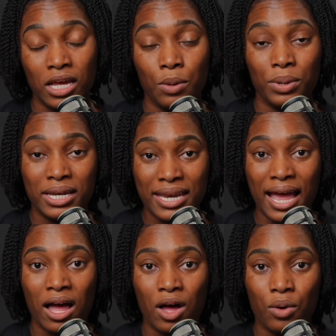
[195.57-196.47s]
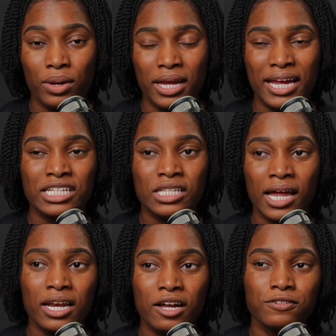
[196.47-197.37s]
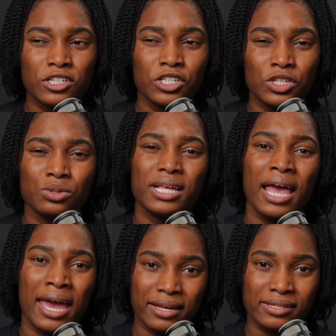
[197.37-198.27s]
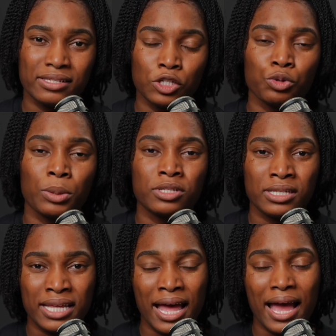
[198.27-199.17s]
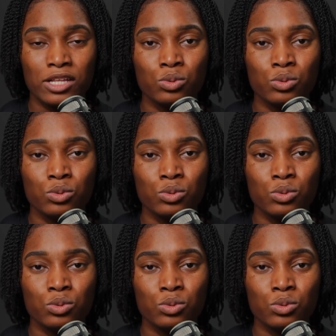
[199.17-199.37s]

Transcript: But now it's not enough just to use X to represent the hats.